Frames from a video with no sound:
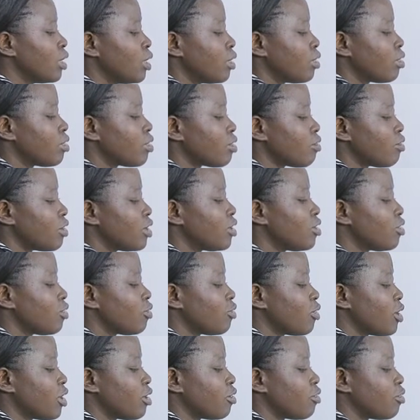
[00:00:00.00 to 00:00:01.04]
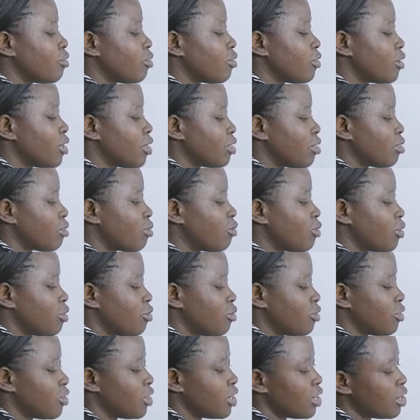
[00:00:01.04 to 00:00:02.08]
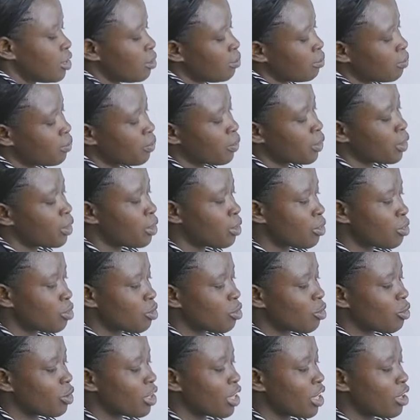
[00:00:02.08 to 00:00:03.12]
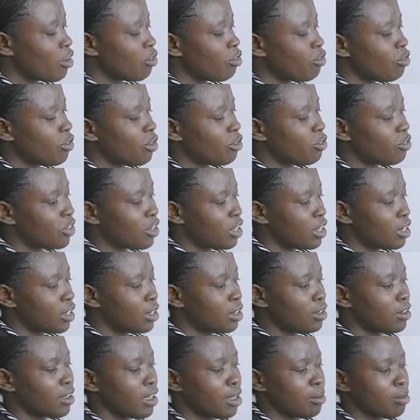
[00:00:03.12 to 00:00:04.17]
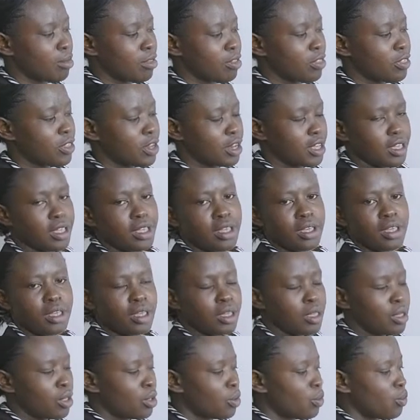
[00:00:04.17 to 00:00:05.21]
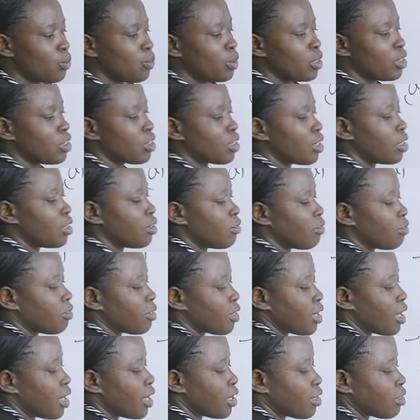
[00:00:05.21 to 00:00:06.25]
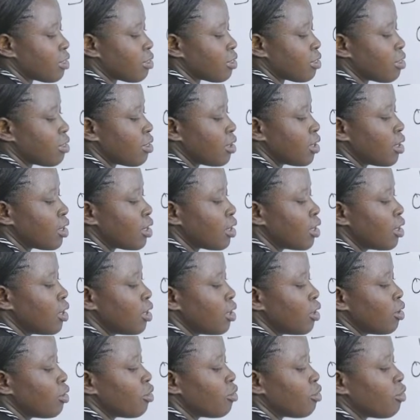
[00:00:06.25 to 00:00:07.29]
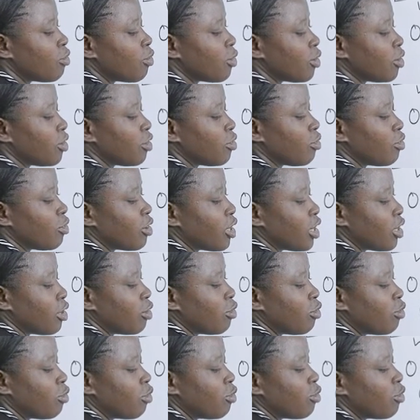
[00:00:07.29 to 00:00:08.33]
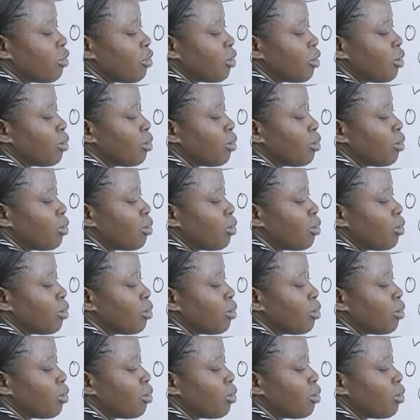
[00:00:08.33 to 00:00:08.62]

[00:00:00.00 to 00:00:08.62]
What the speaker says: 75 is 15. So we have 15 times 3, which gives us 45